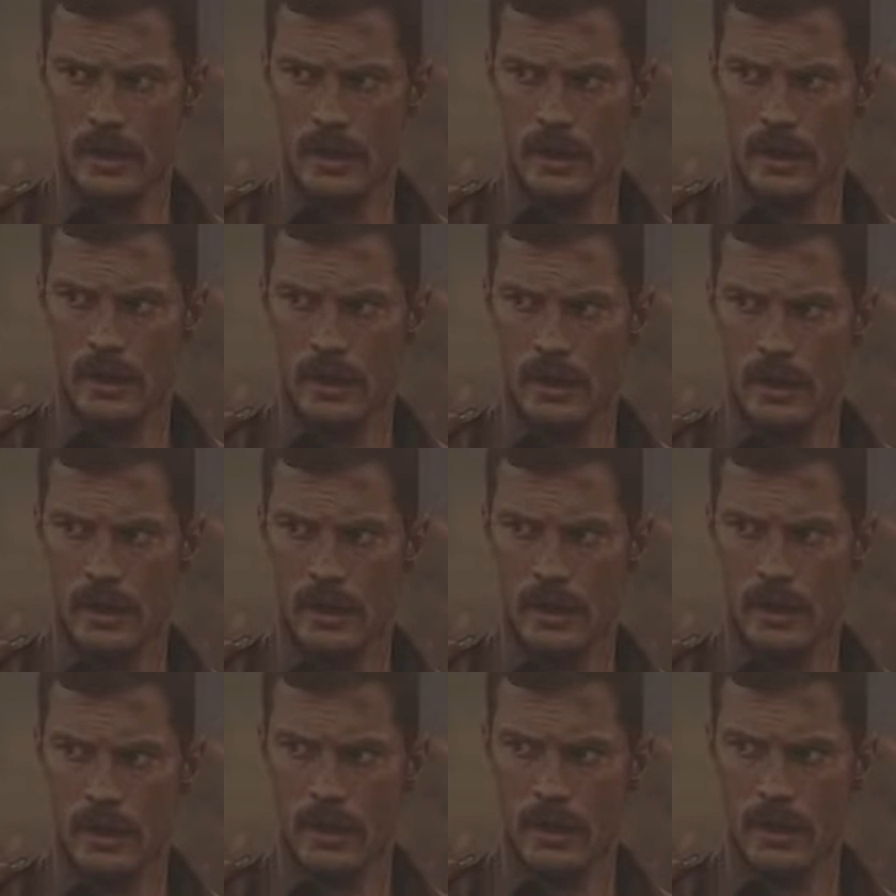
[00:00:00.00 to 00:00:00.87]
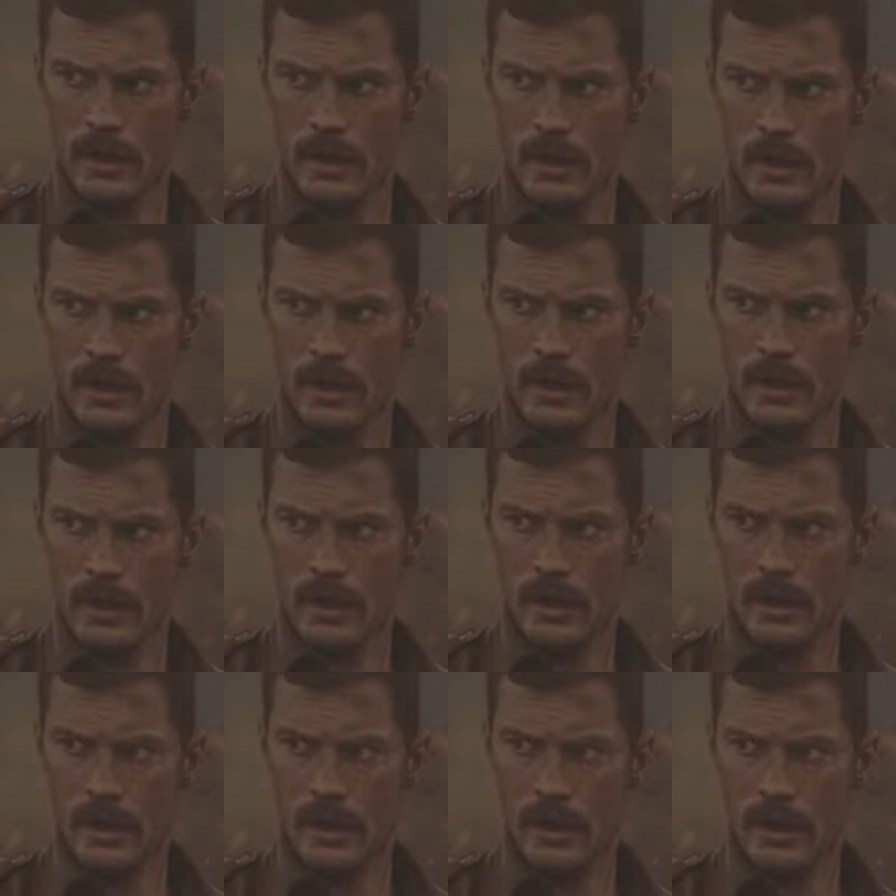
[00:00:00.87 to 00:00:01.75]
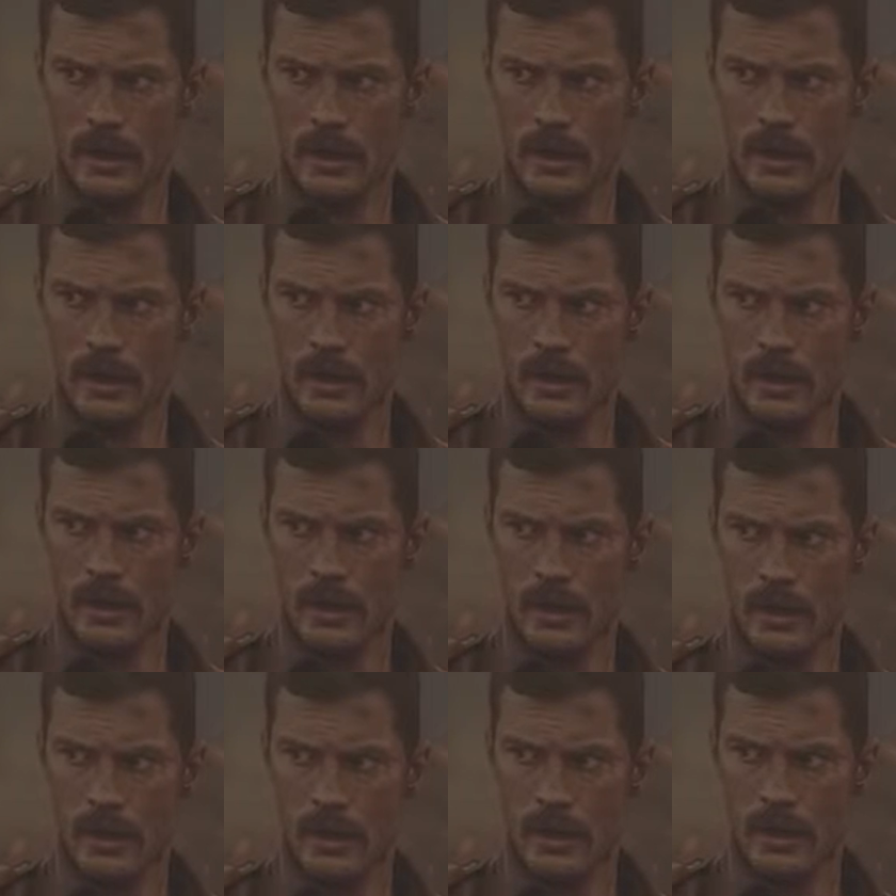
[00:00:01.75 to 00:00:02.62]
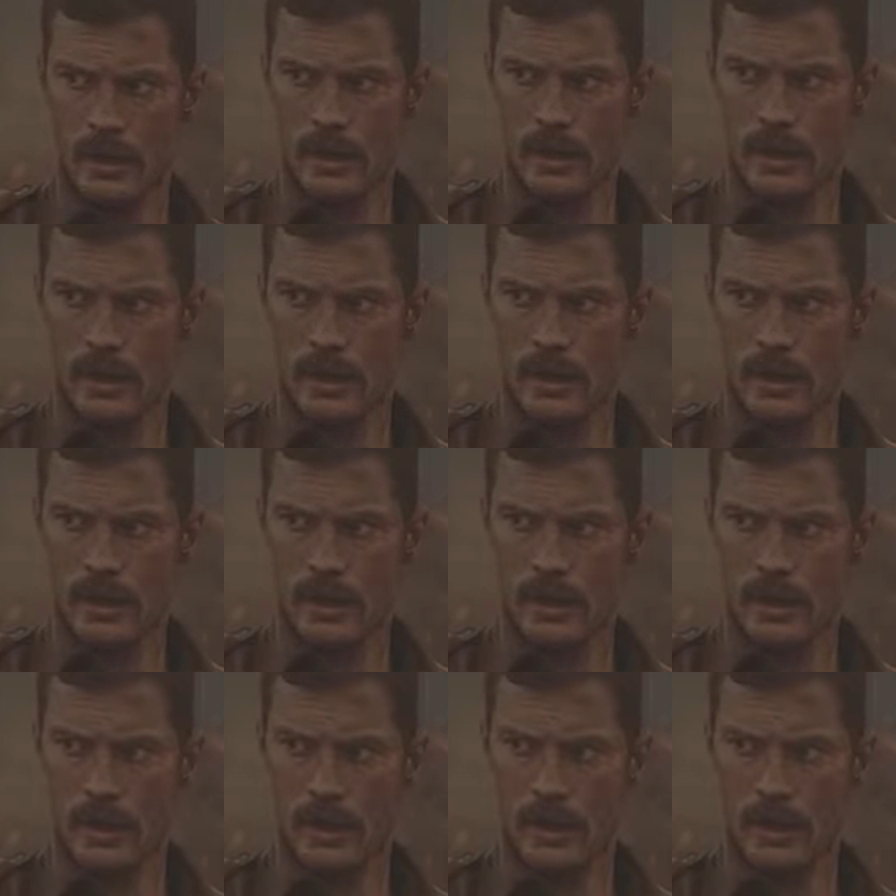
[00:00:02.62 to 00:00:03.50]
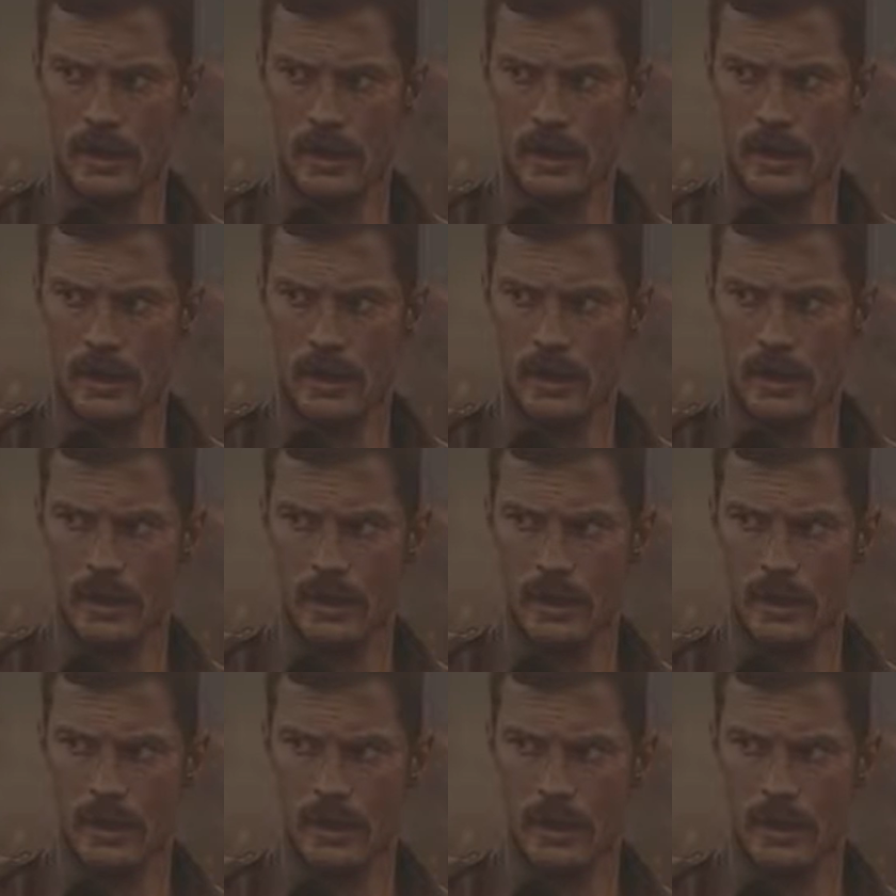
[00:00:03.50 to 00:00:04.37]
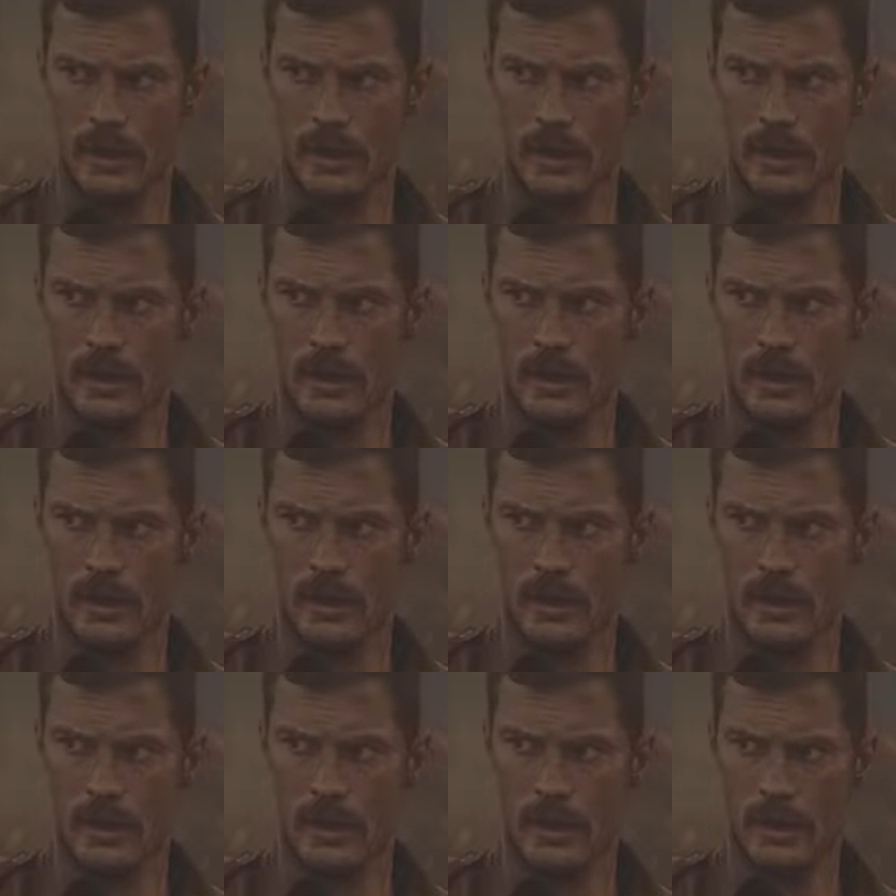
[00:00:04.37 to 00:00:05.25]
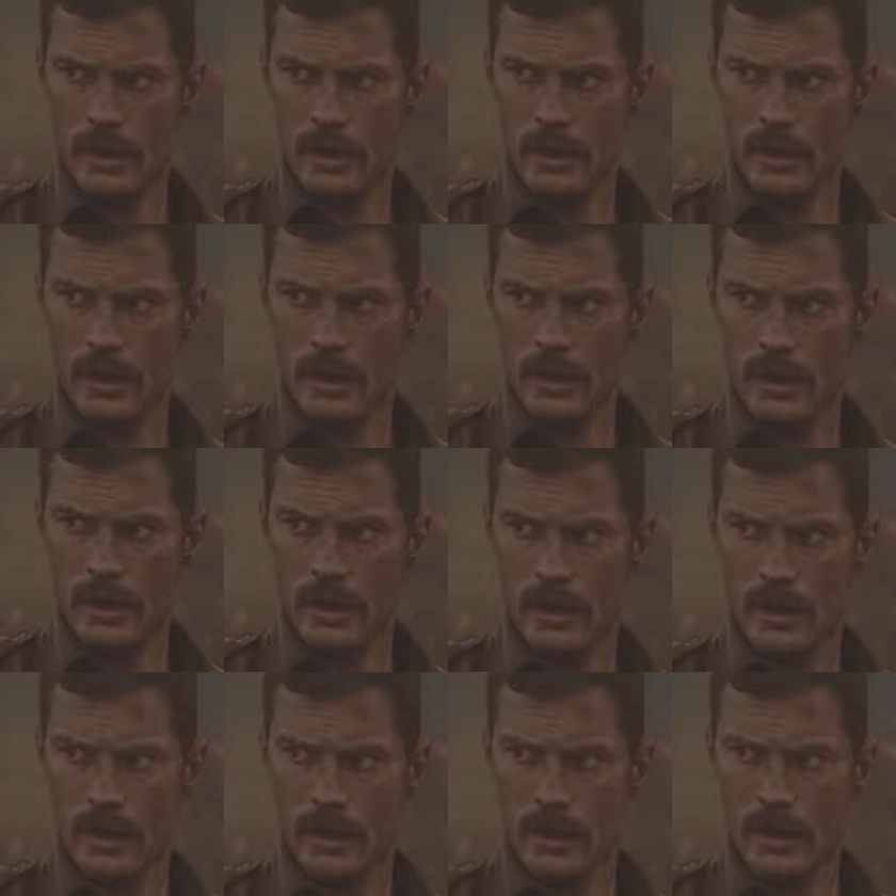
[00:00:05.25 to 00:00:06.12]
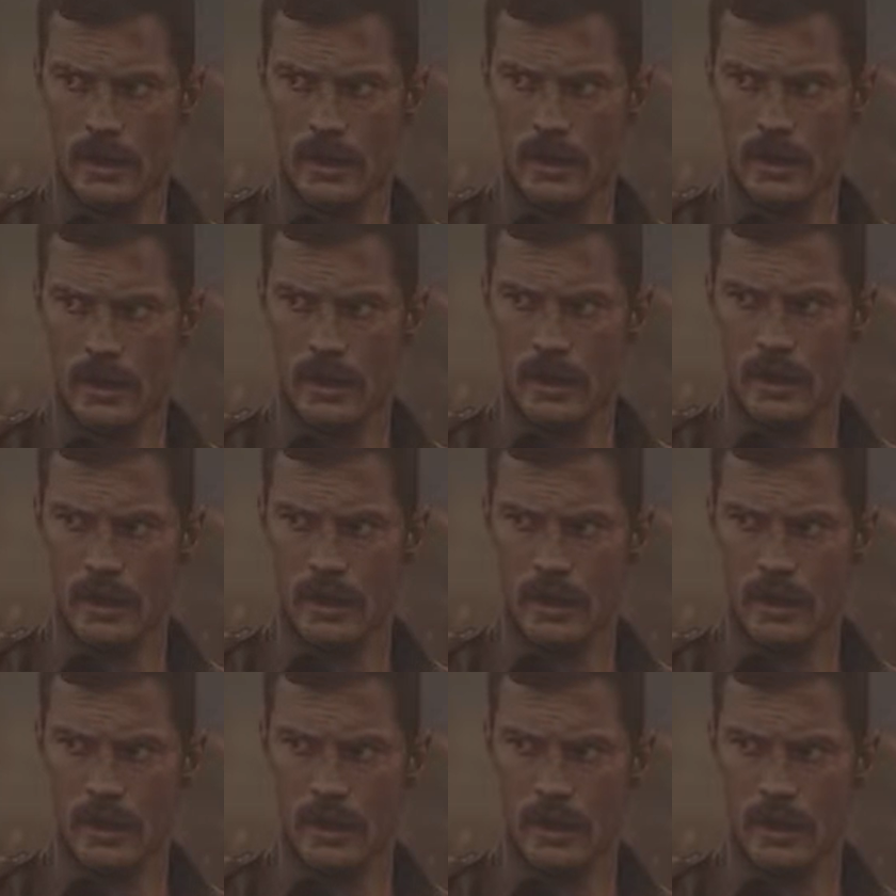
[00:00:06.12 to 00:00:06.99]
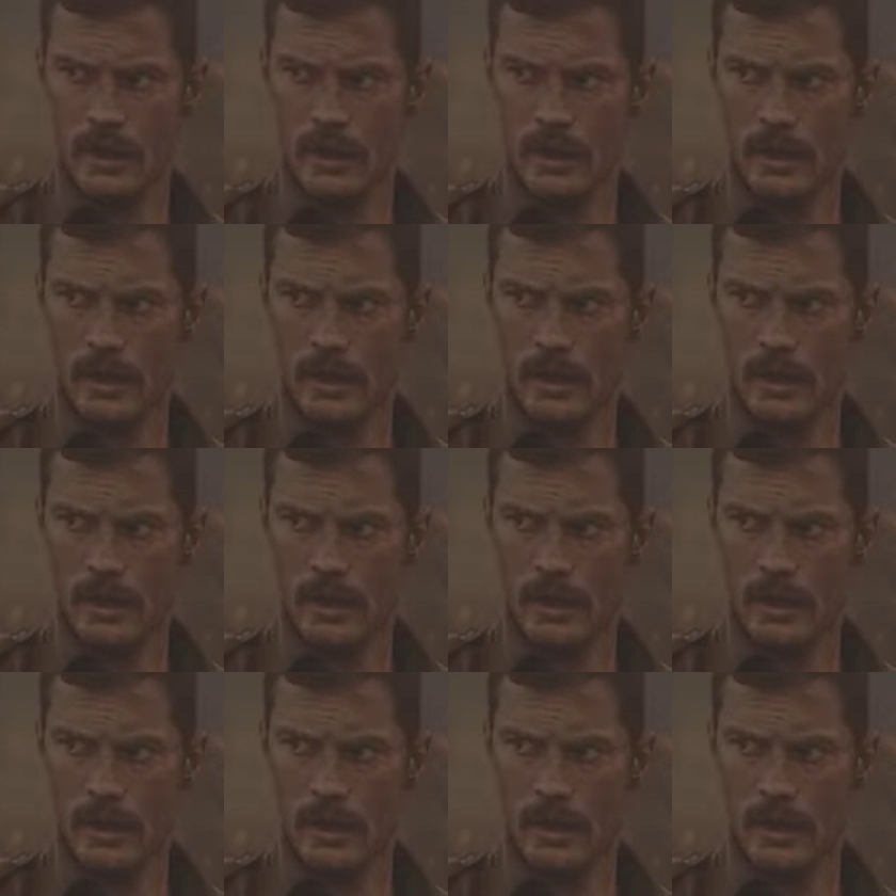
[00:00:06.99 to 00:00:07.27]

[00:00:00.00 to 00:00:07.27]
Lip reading: [no speech]